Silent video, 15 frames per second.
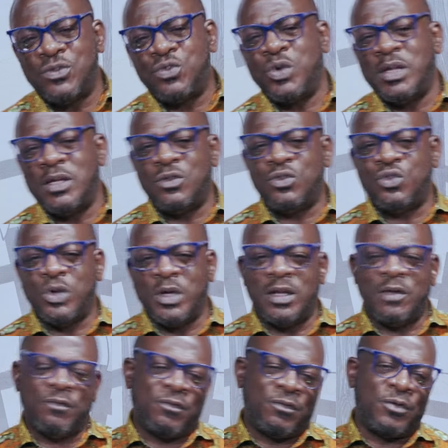
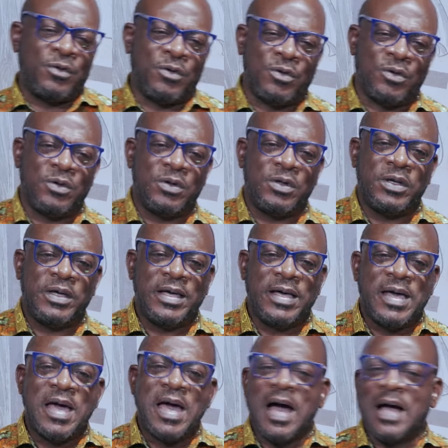2024,
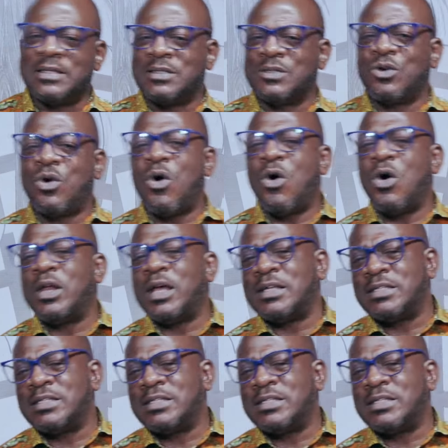as God has